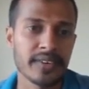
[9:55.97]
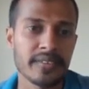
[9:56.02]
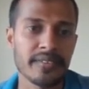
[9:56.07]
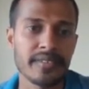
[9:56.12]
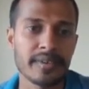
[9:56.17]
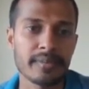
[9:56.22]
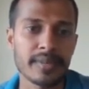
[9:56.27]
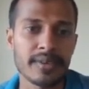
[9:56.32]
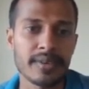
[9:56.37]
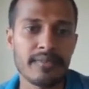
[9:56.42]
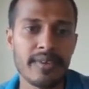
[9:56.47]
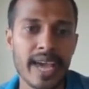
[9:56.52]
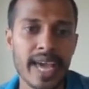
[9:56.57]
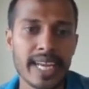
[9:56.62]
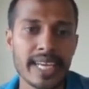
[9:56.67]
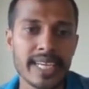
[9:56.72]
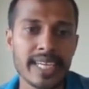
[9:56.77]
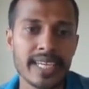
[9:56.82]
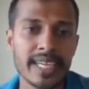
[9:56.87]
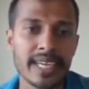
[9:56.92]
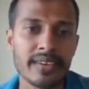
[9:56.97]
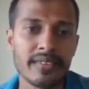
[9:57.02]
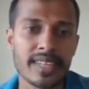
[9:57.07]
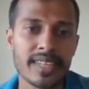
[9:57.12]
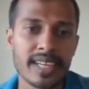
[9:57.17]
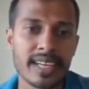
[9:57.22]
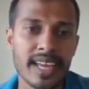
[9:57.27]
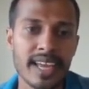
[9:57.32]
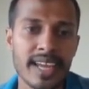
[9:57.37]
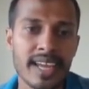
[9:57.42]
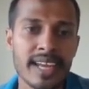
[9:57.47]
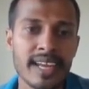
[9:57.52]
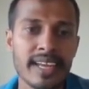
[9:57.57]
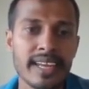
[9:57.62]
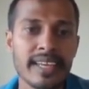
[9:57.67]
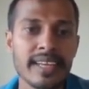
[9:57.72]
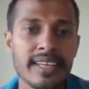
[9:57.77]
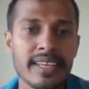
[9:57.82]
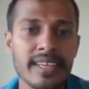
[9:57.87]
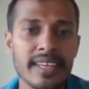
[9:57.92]
from the valley of the Nile
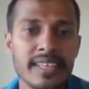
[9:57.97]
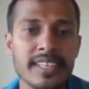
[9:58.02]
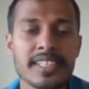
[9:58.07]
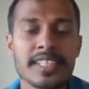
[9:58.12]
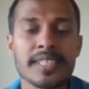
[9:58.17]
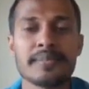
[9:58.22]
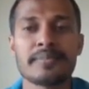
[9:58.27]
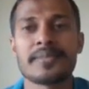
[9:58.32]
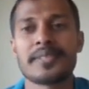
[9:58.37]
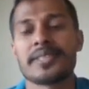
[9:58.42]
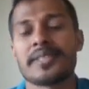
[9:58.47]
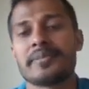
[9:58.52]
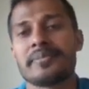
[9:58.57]
in Egypt.